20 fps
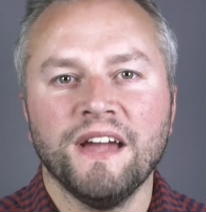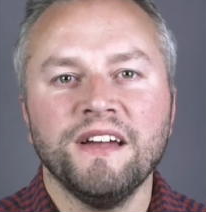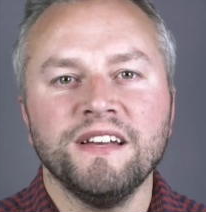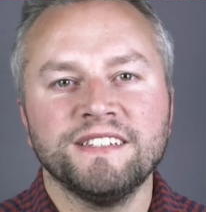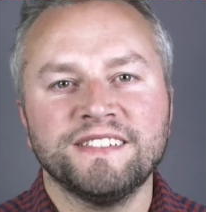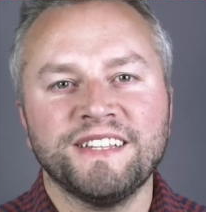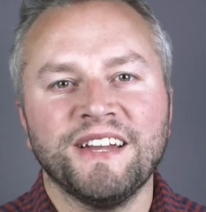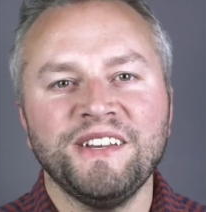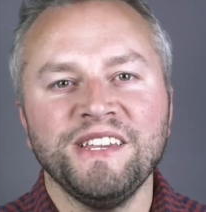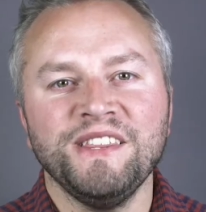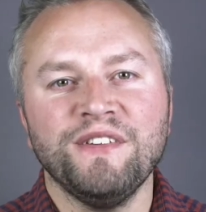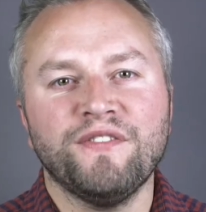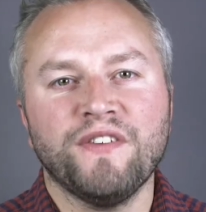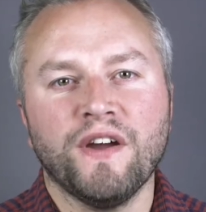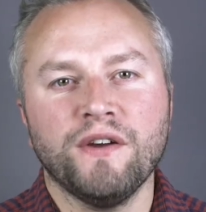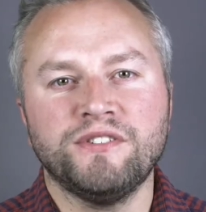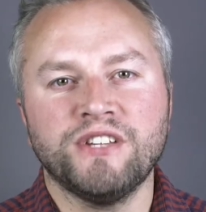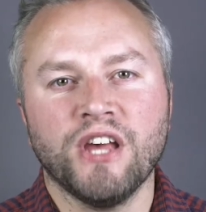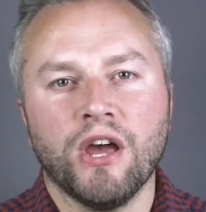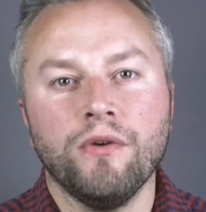Study the
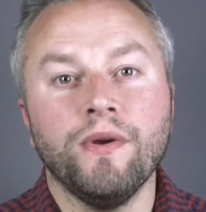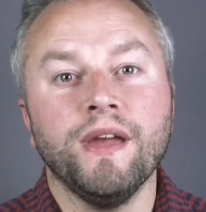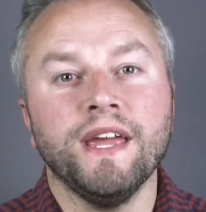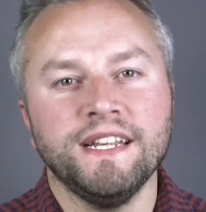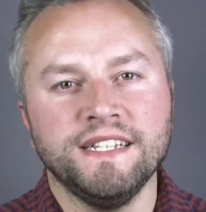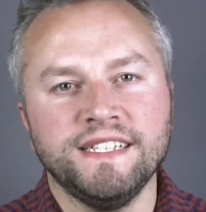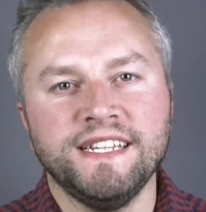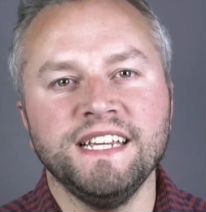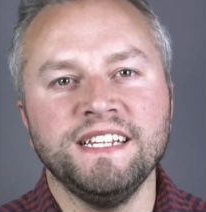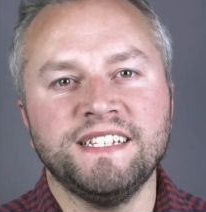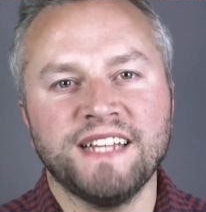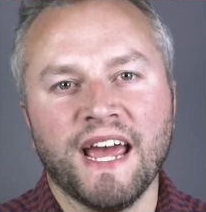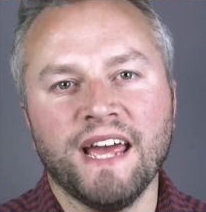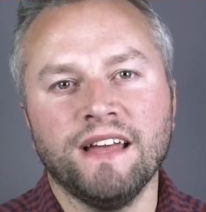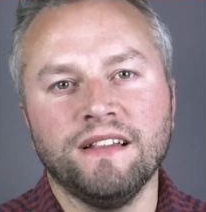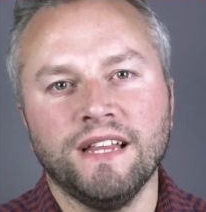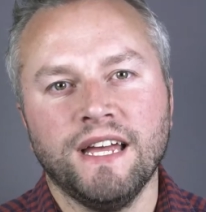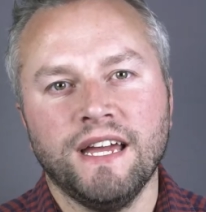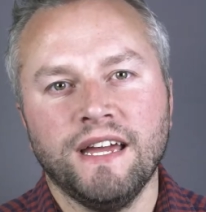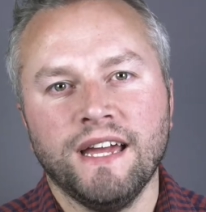photo in
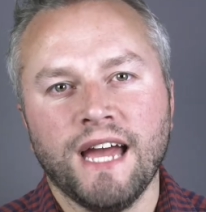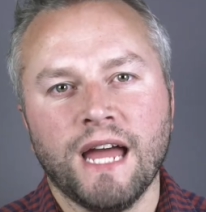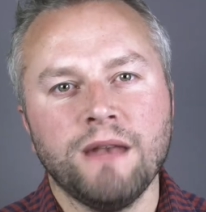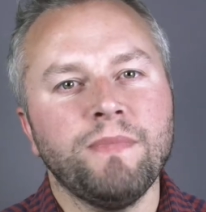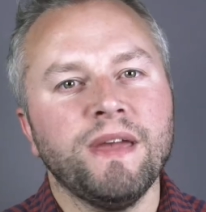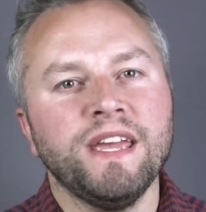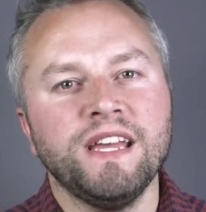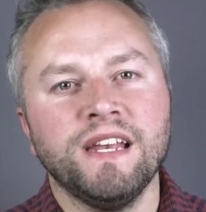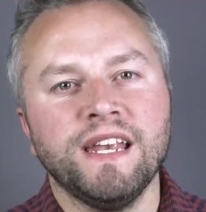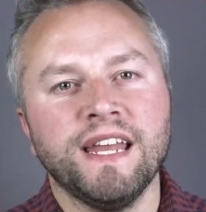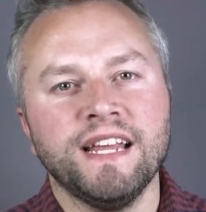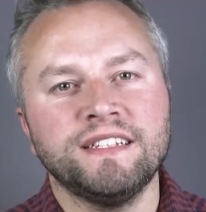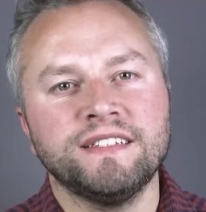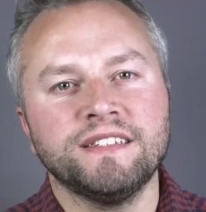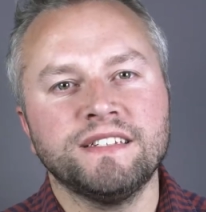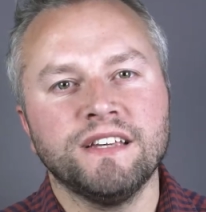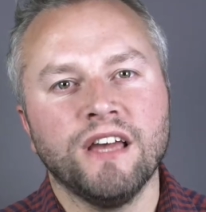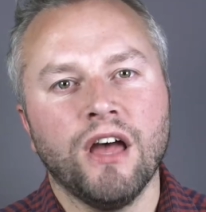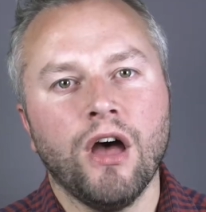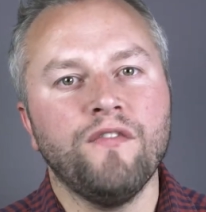detail and make a
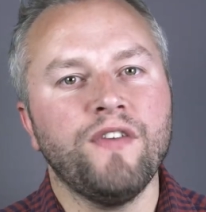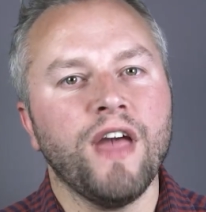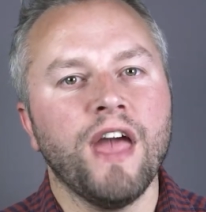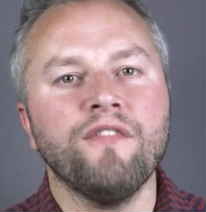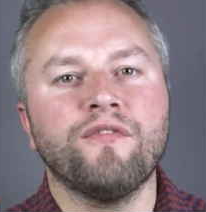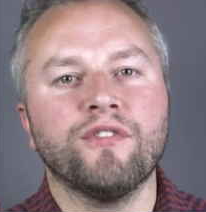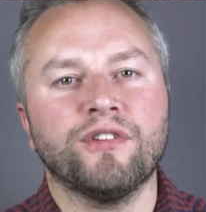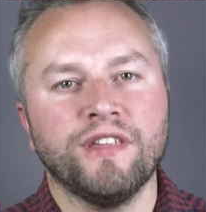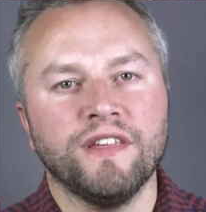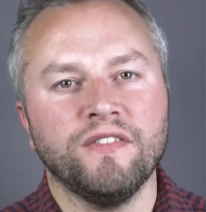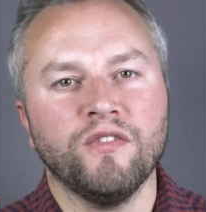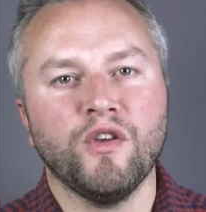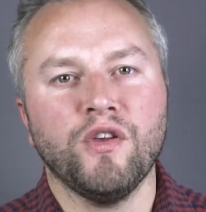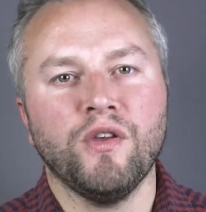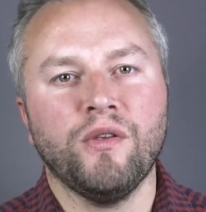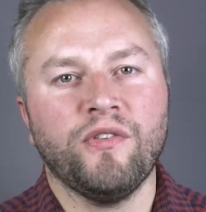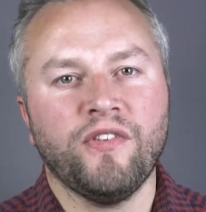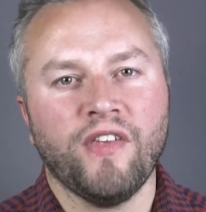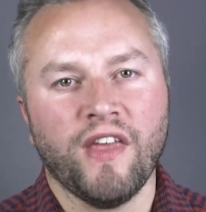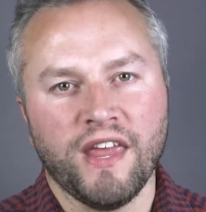list of everything that you
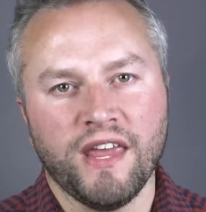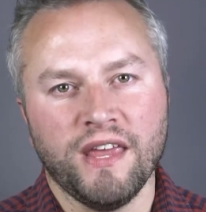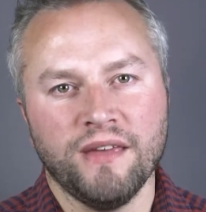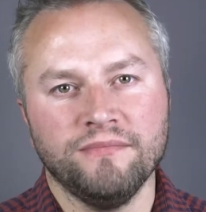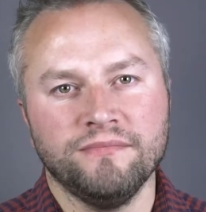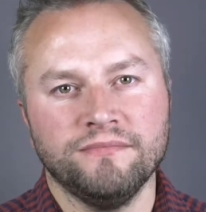see.